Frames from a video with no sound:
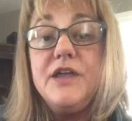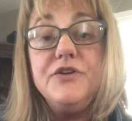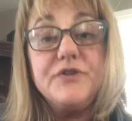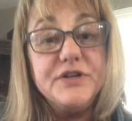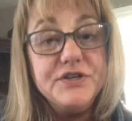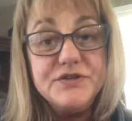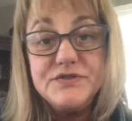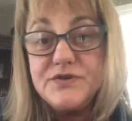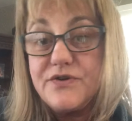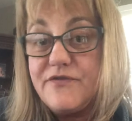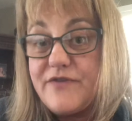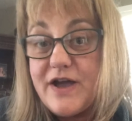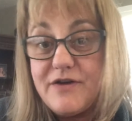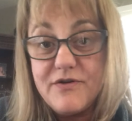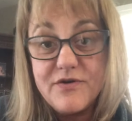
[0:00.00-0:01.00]
You can use
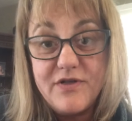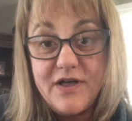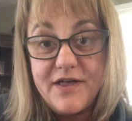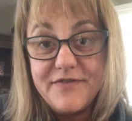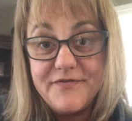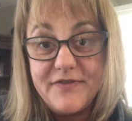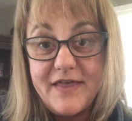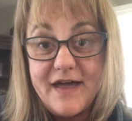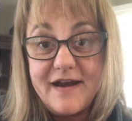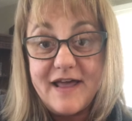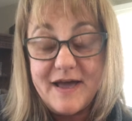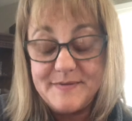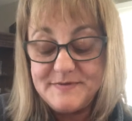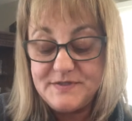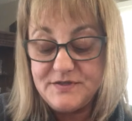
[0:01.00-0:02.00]
your EnviroCloth for that,
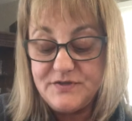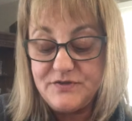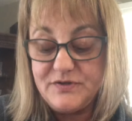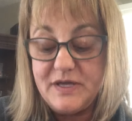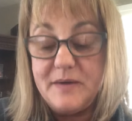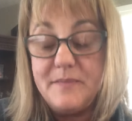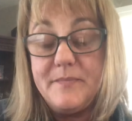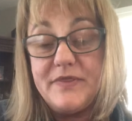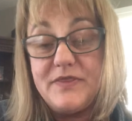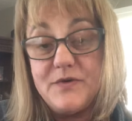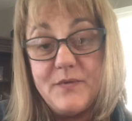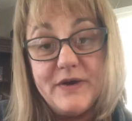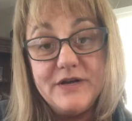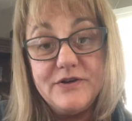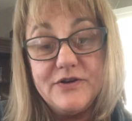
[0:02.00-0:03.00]
absolutely. But
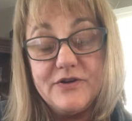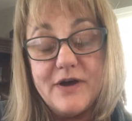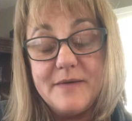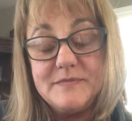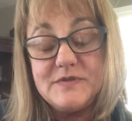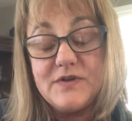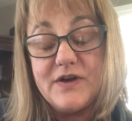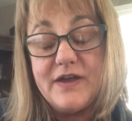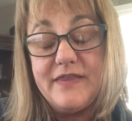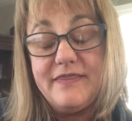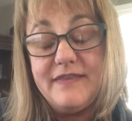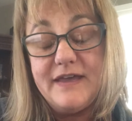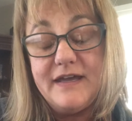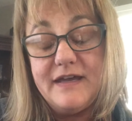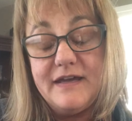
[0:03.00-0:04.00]

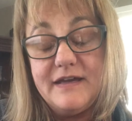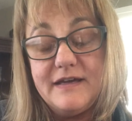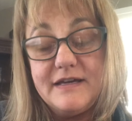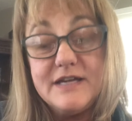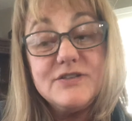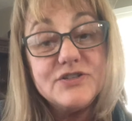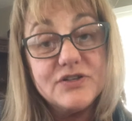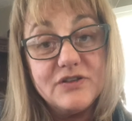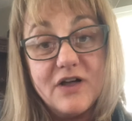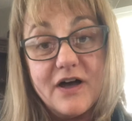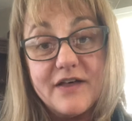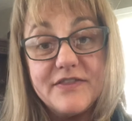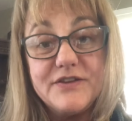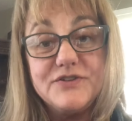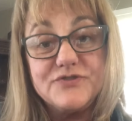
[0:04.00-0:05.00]
the kitchen
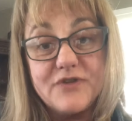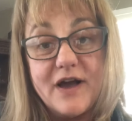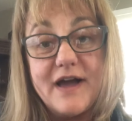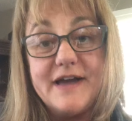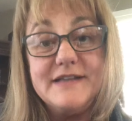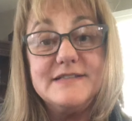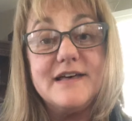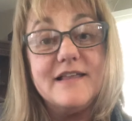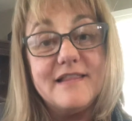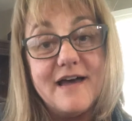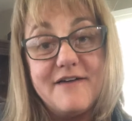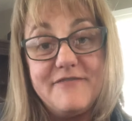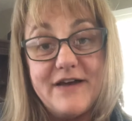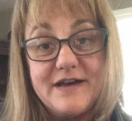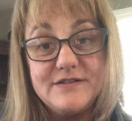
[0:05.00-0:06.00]
cloth dries a
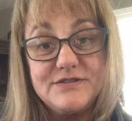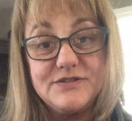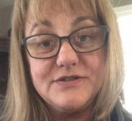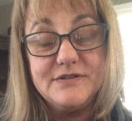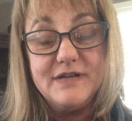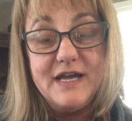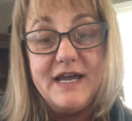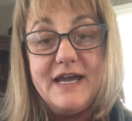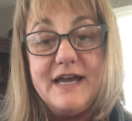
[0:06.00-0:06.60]
lot faster.